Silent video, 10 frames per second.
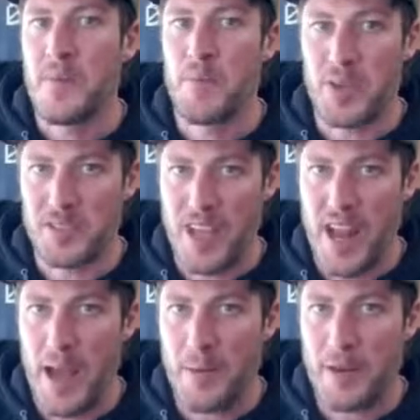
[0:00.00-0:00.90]
builds that
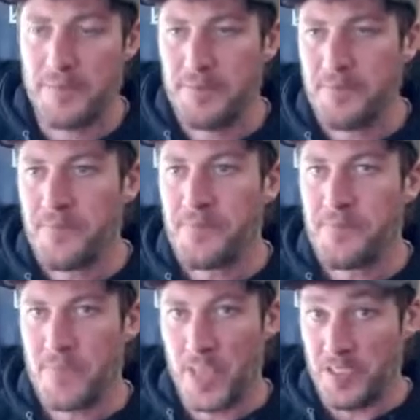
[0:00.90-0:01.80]
habit,
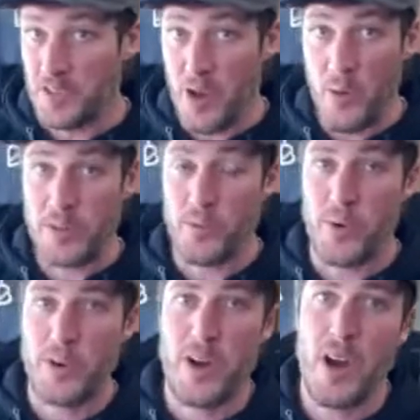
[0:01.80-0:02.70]
lets you know what to
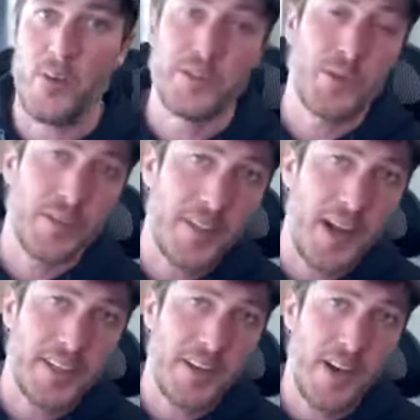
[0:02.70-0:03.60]
work on, what to
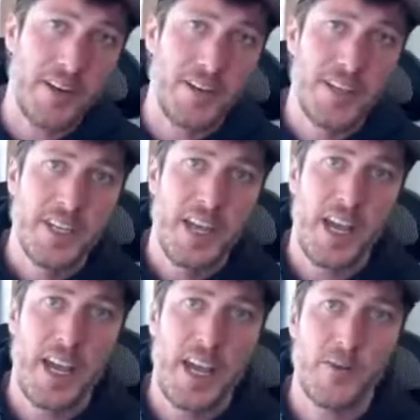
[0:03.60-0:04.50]
reflect on,
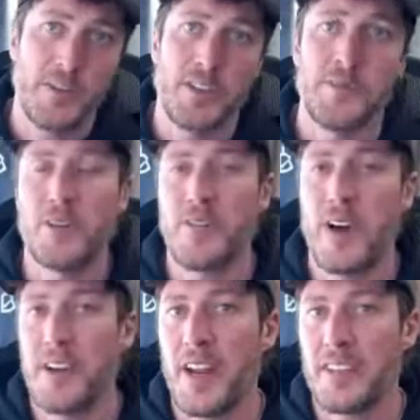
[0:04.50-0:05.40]
and what to improve on
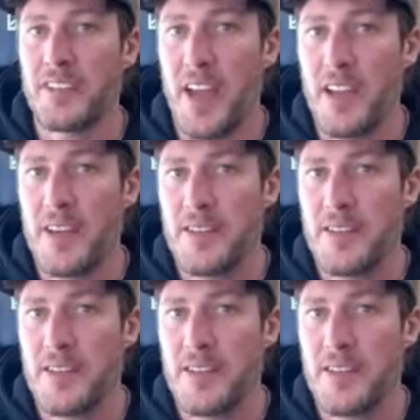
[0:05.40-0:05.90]
the next day.